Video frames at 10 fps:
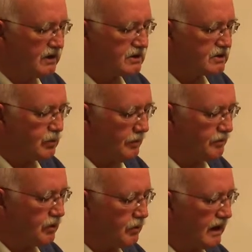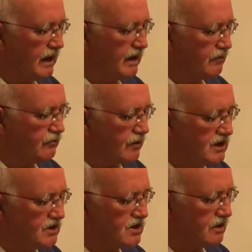swept away in
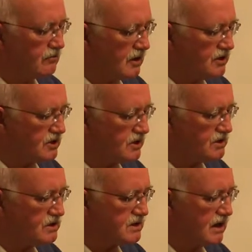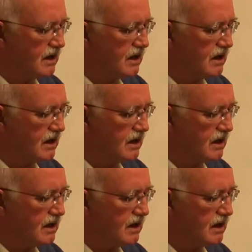raging rushes